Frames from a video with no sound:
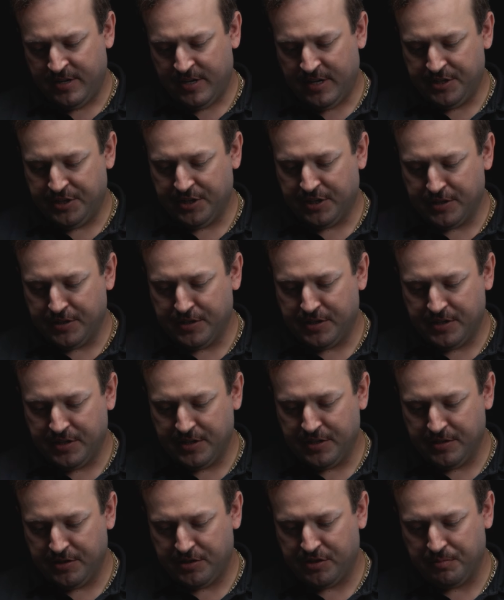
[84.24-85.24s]
As you can
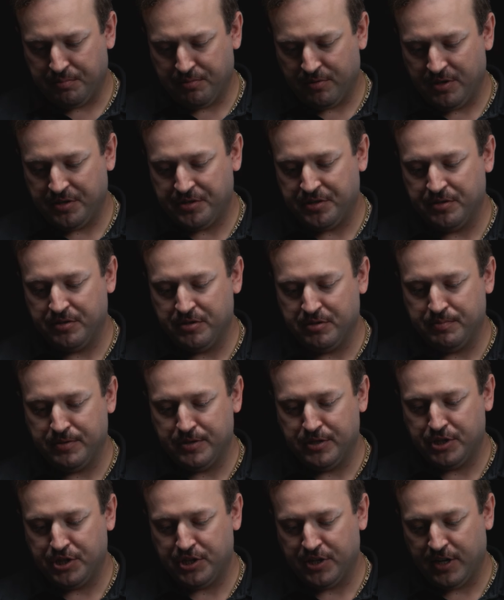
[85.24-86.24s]
see, this suppressor has
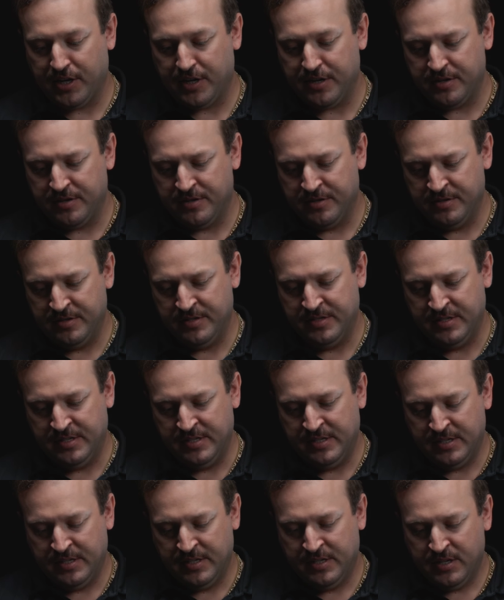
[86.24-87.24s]
been shot
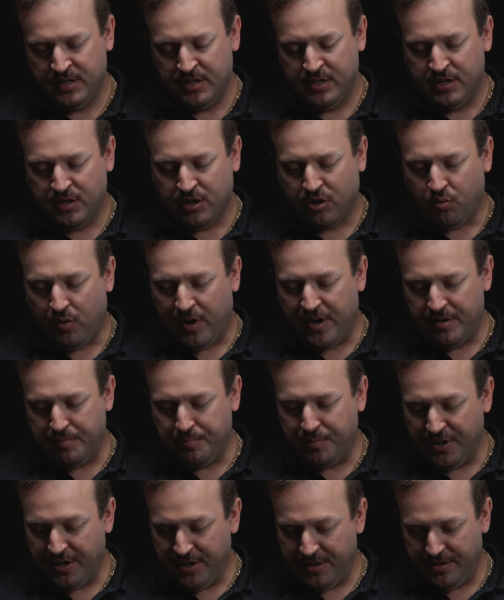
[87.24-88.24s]
quite a
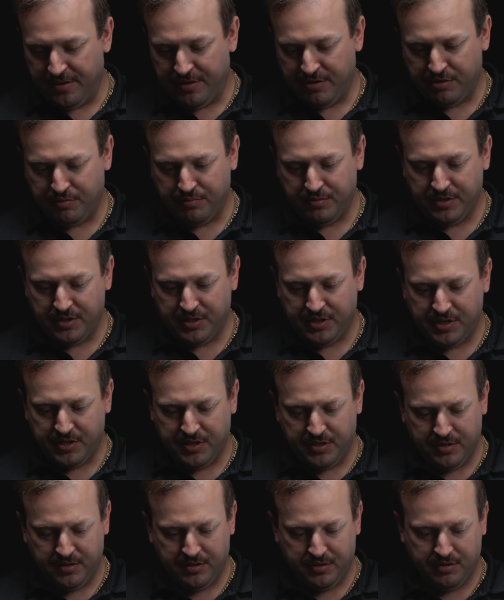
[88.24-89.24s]
bit. This
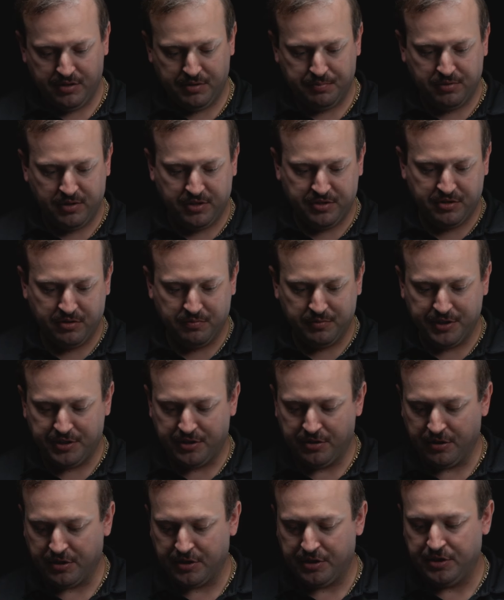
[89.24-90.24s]
was the suppressor we
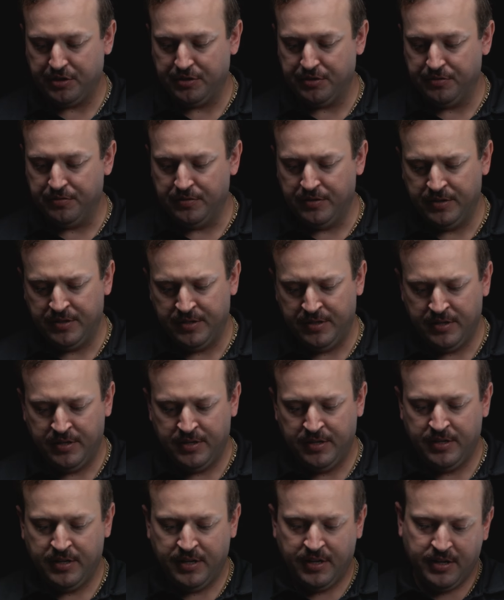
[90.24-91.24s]
took to
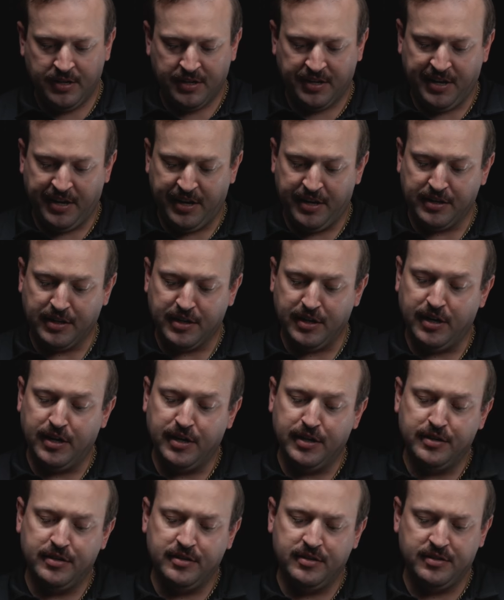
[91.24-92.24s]

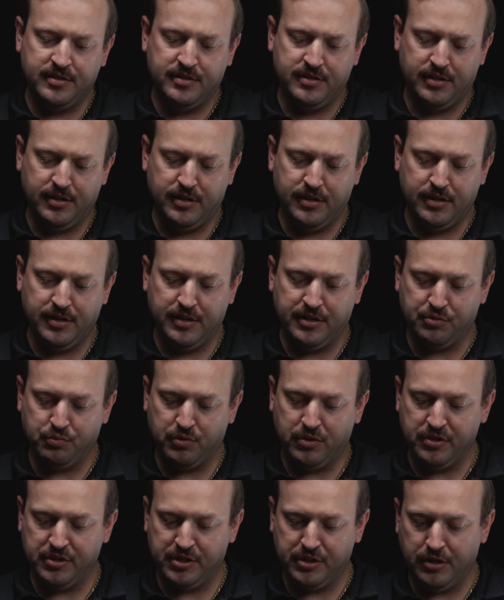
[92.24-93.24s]
CanCon as
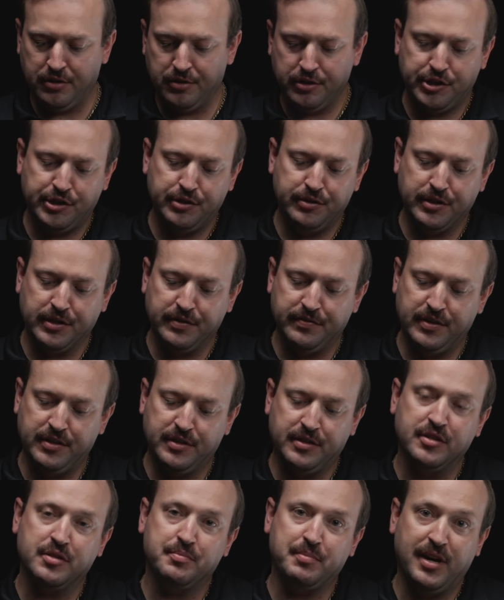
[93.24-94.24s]
well as another shooting
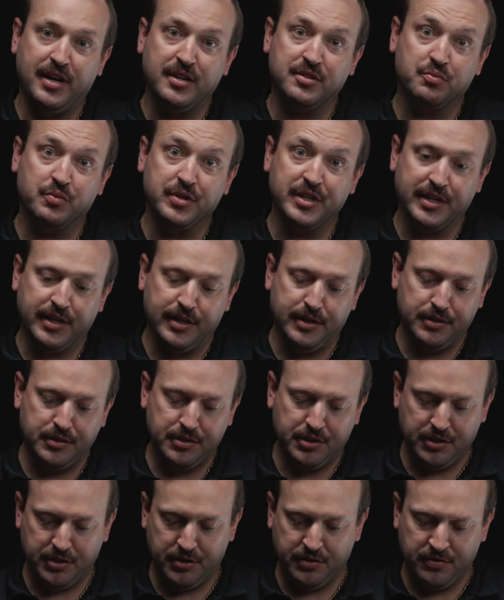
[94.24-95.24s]
event this past weekend.
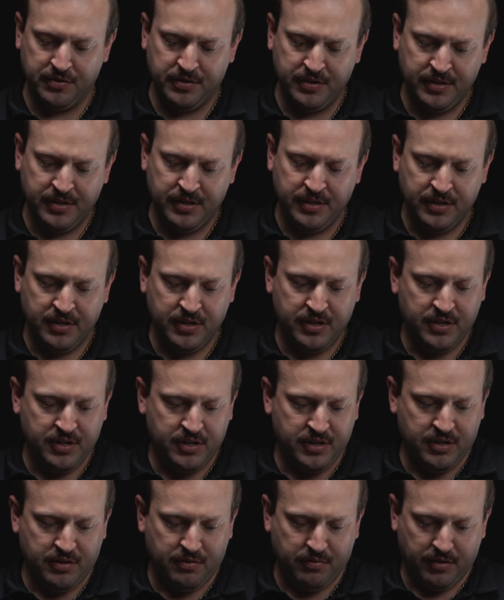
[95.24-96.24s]
So
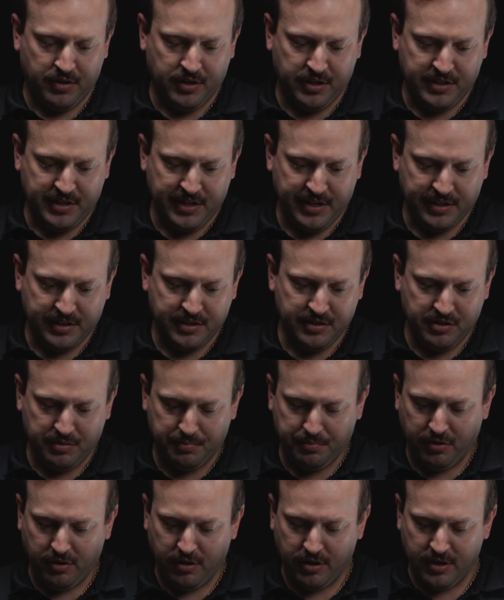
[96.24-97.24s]
we're going to take this
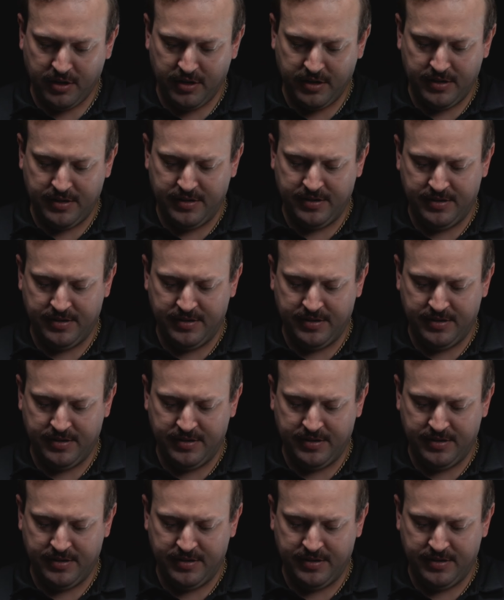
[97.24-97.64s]
apart.